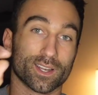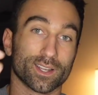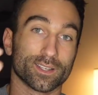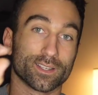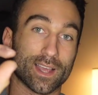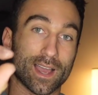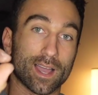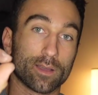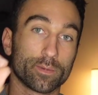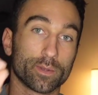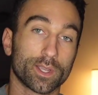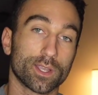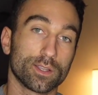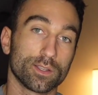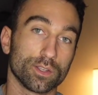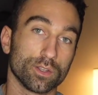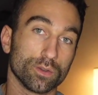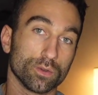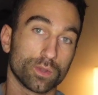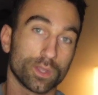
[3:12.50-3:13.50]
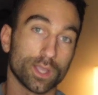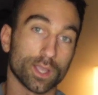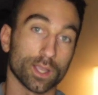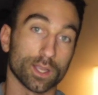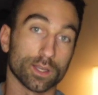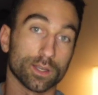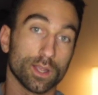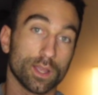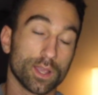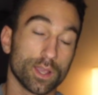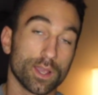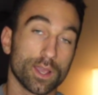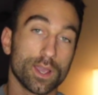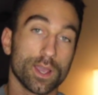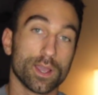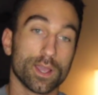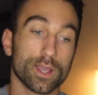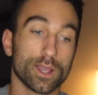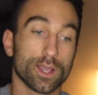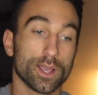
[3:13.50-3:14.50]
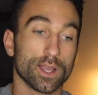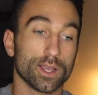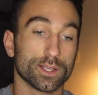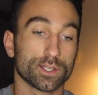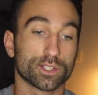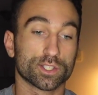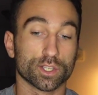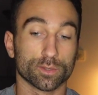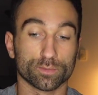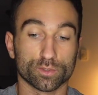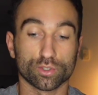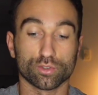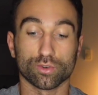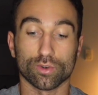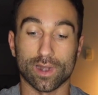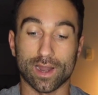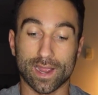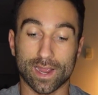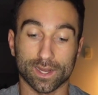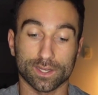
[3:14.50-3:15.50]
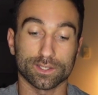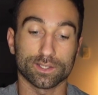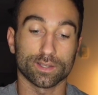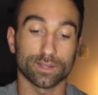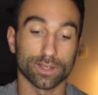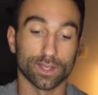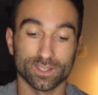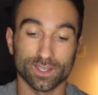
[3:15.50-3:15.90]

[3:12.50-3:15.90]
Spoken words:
of dabbing it, you can subtract,